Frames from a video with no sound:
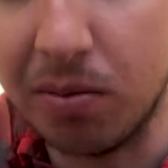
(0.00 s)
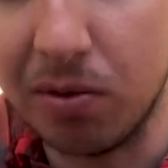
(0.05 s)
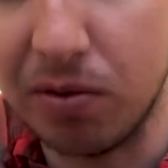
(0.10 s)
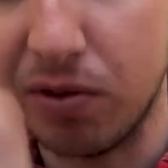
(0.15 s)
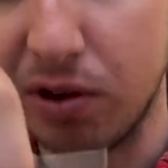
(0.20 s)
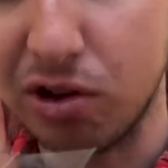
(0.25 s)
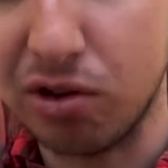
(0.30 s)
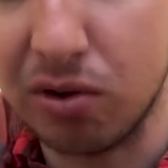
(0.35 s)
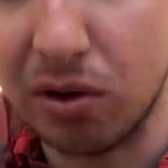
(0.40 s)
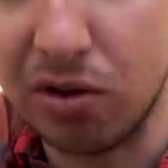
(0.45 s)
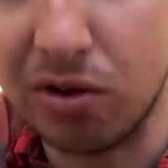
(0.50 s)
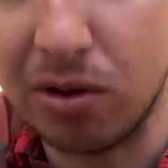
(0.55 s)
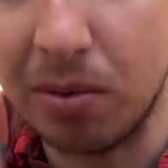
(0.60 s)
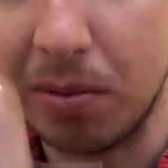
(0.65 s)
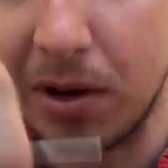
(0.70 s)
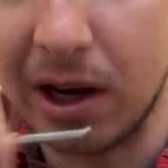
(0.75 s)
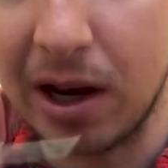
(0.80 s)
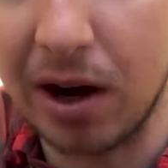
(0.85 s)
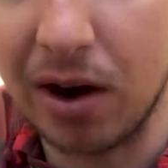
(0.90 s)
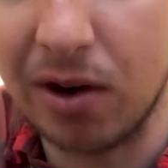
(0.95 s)
Fish don't seem to
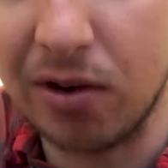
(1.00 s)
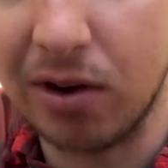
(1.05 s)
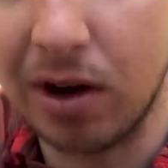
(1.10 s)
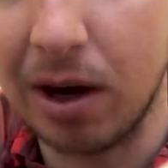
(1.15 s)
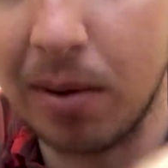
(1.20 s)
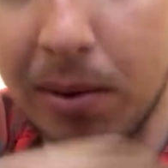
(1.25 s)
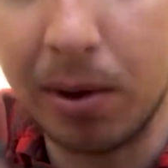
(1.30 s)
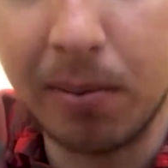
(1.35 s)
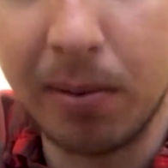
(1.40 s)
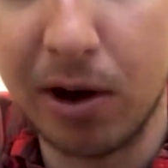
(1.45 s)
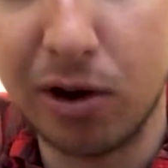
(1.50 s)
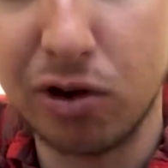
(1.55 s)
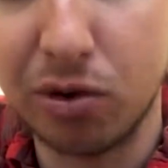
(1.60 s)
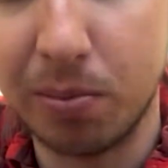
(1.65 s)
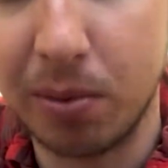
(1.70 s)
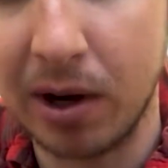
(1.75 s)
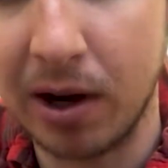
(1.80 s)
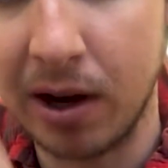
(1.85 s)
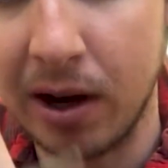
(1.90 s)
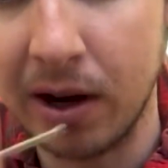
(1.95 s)
care terribly much,
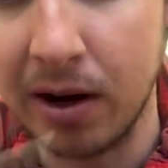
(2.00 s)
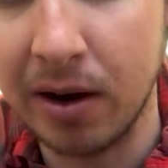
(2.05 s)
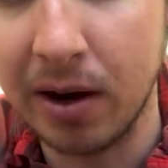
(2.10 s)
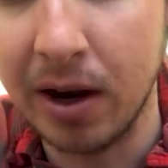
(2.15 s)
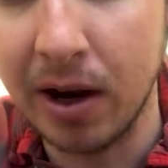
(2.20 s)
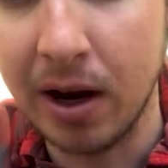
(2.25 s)
but I